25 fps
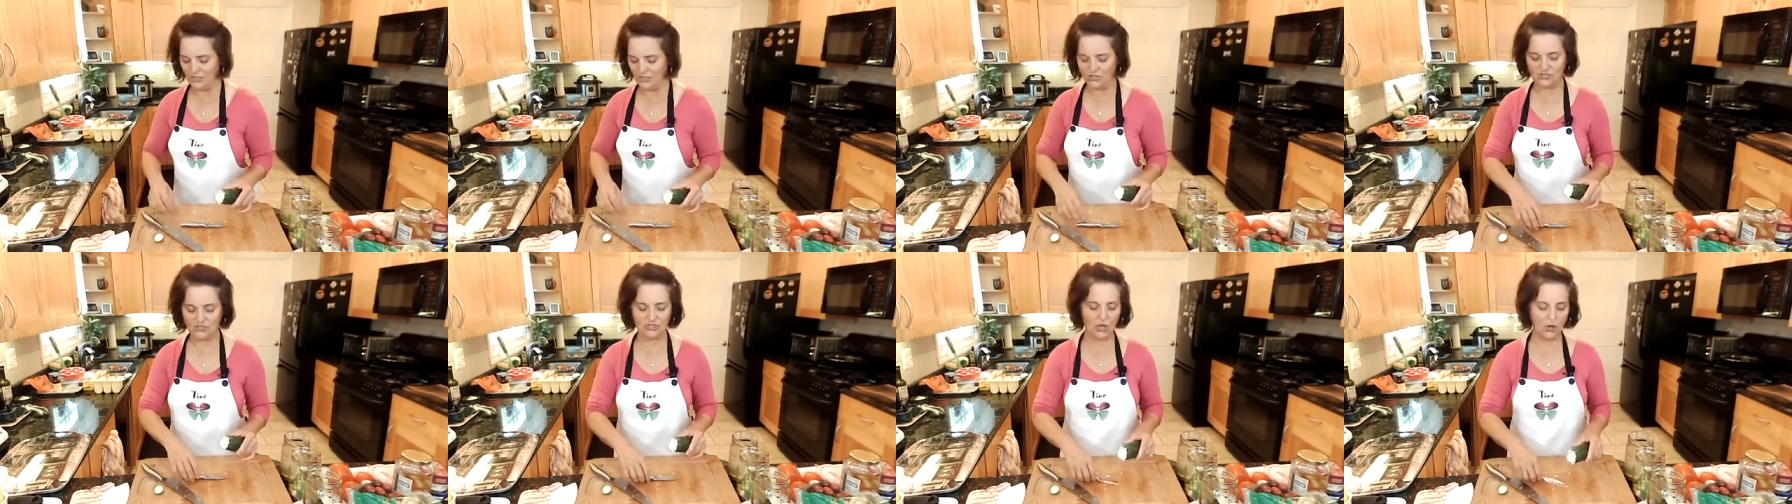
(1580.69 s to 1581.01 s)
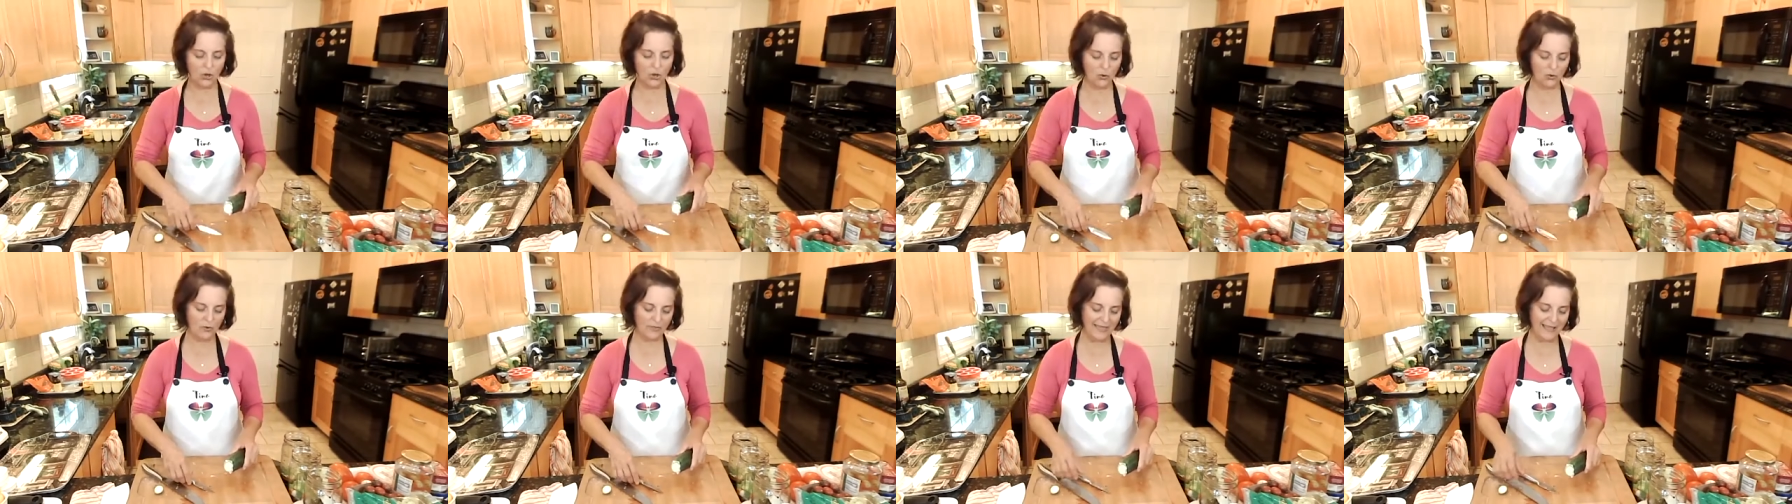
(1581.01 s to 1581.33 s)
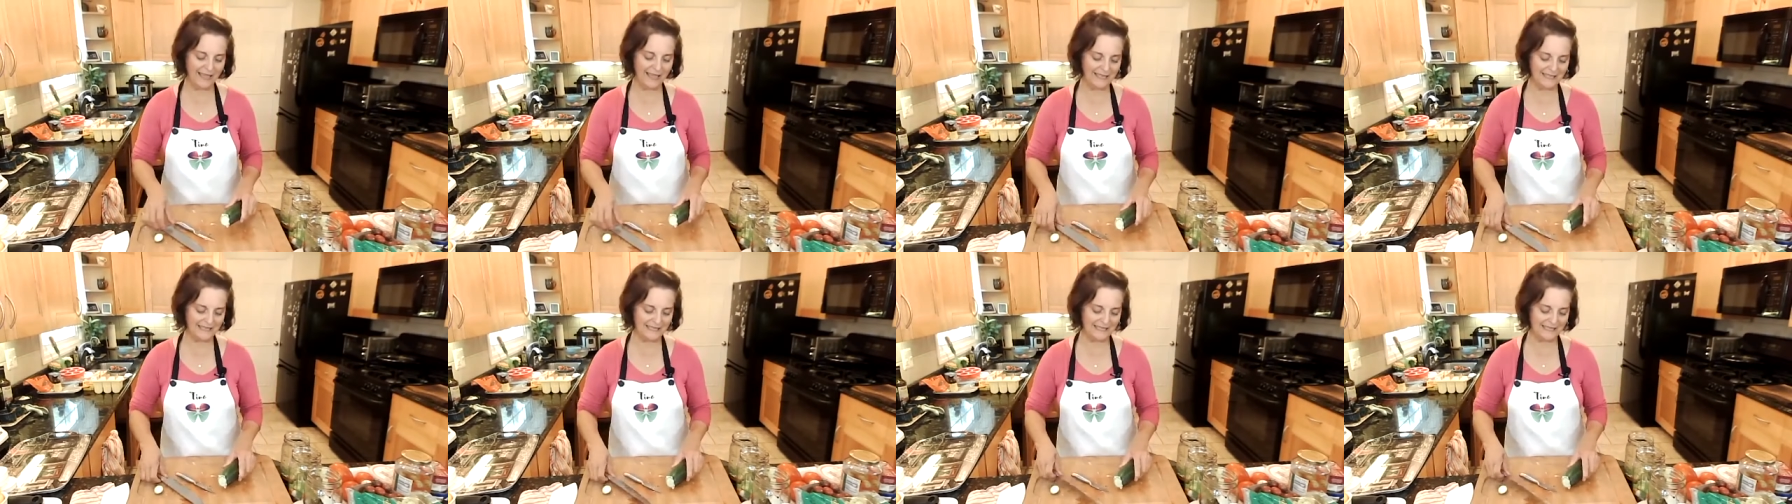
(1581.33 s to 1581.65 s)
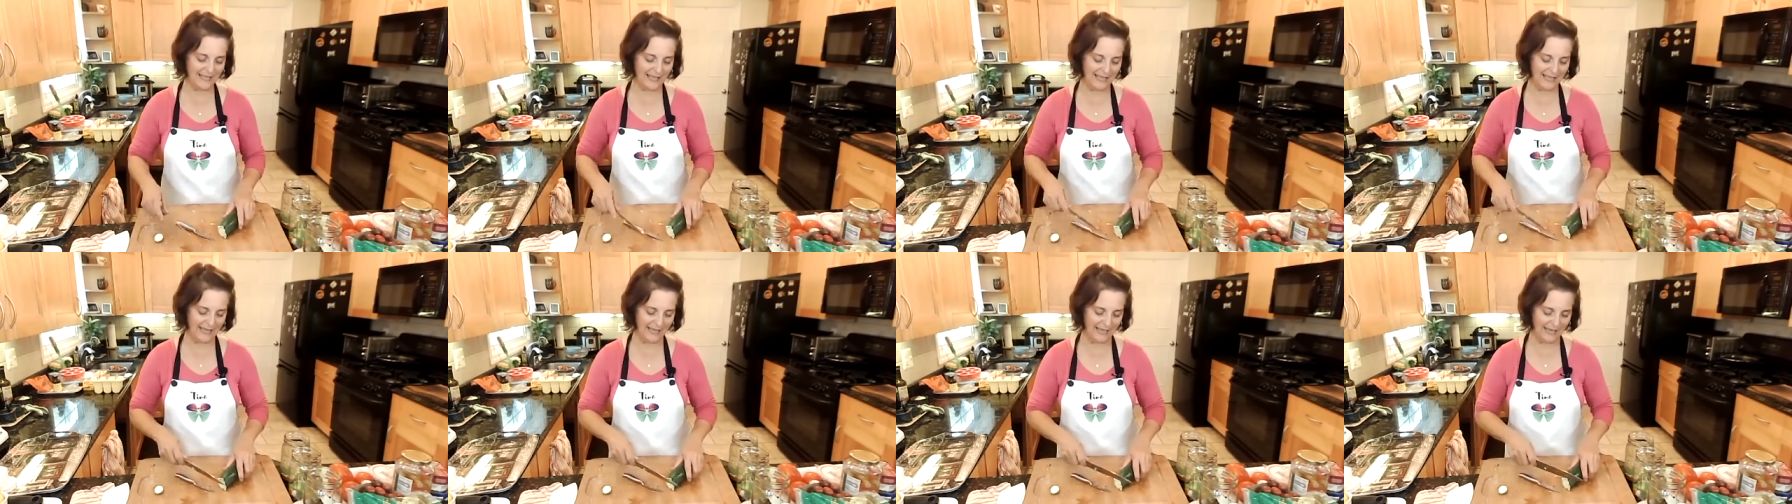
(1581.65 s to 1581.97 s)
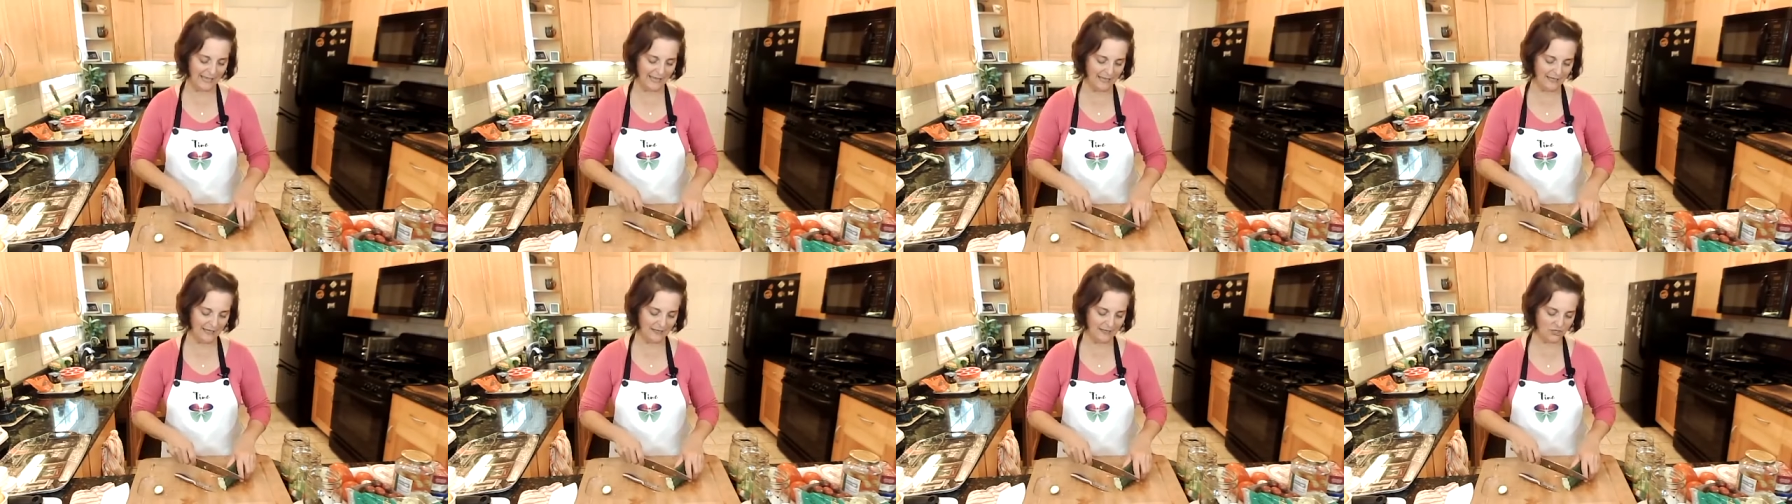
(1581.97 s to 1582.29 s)
So they
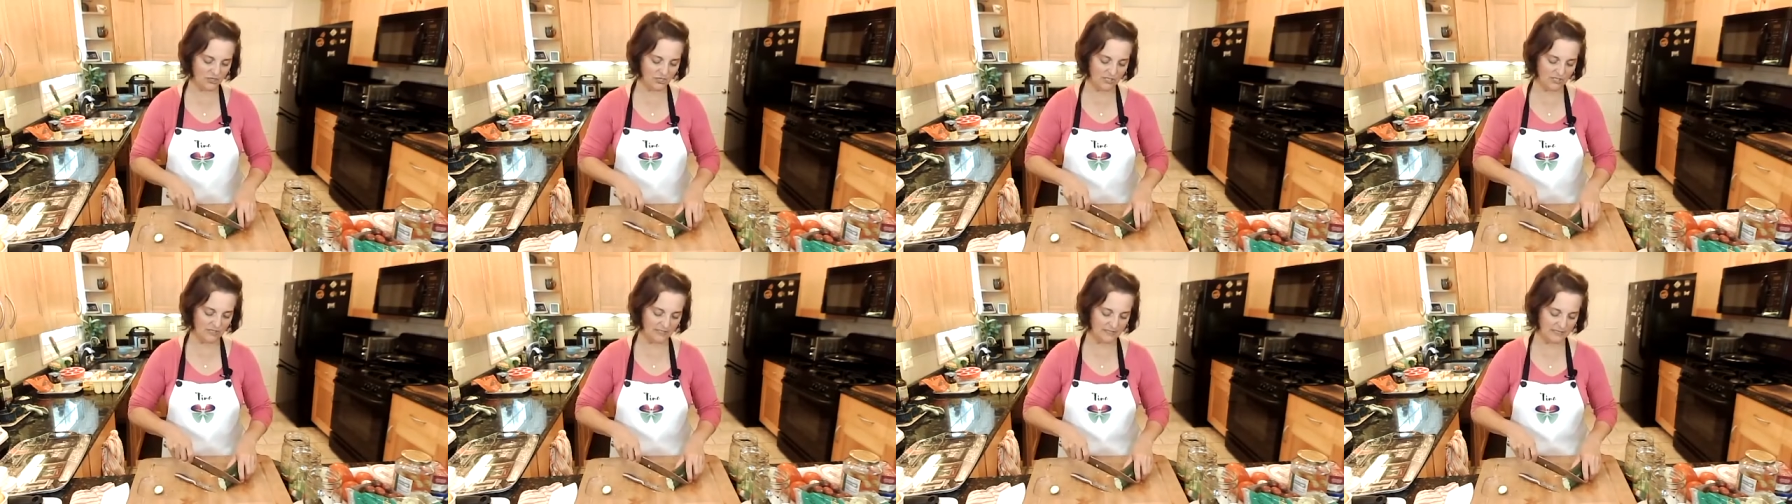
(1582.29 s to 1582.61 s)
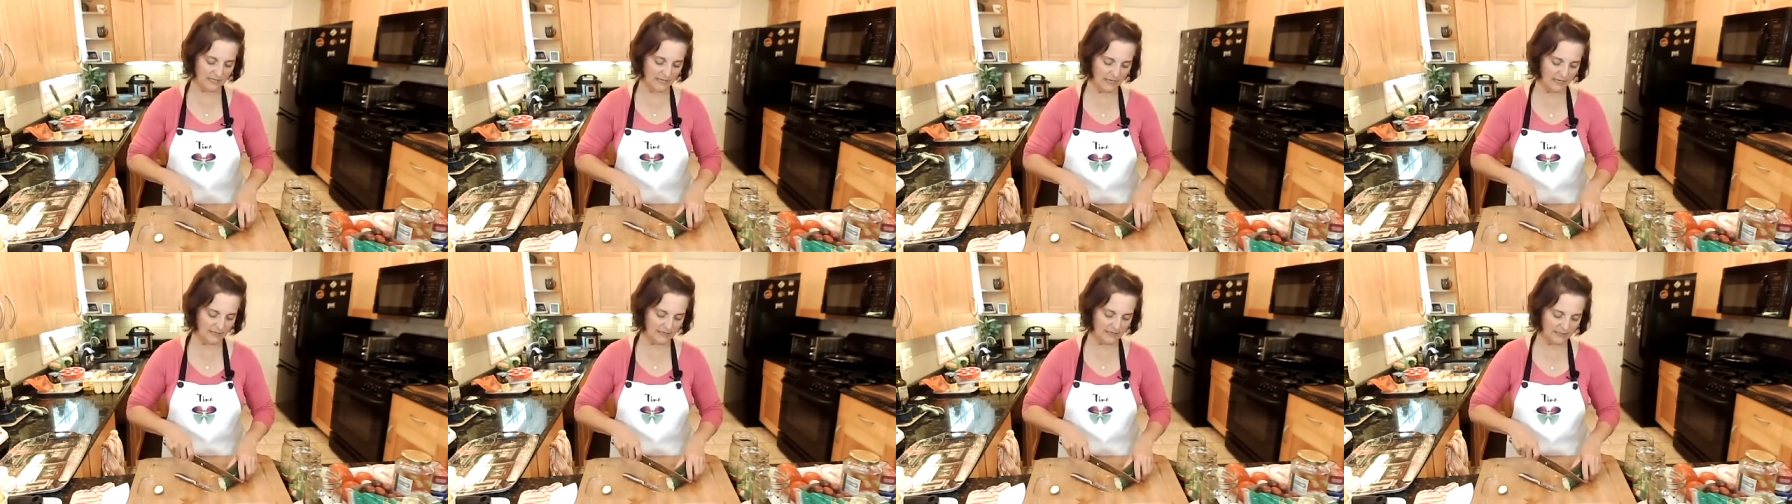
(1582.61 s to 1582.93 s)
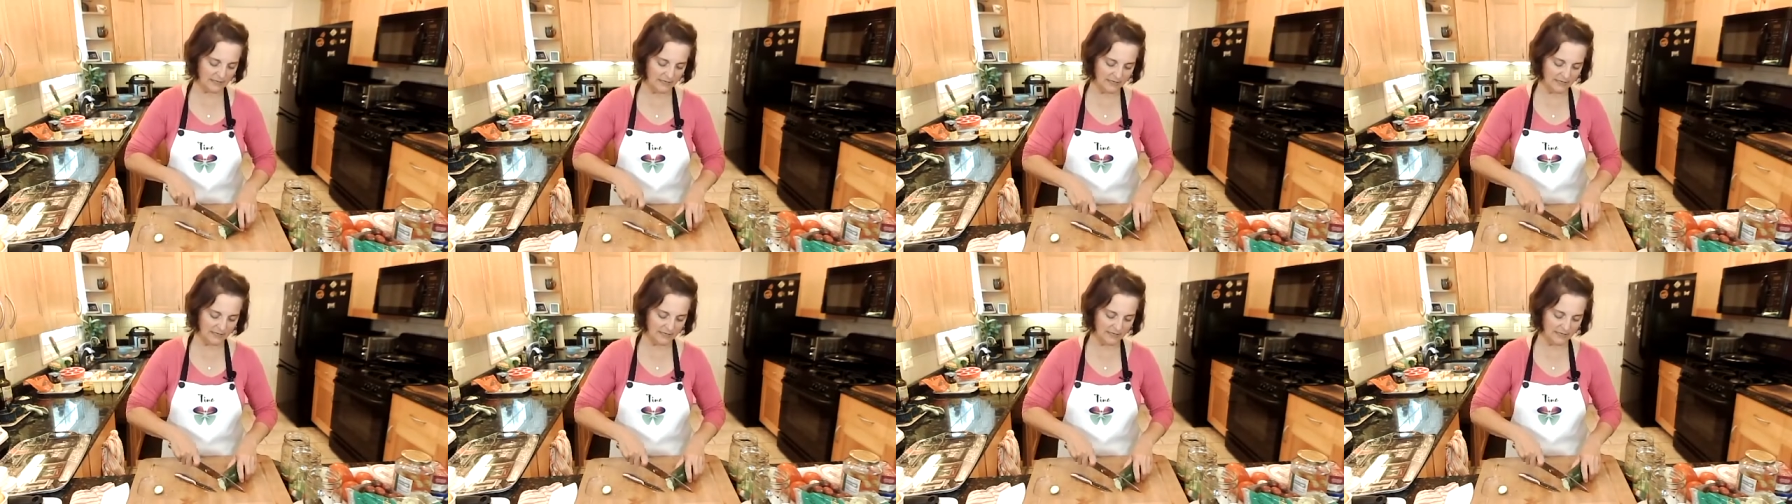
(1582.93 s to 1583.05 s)
say, she says,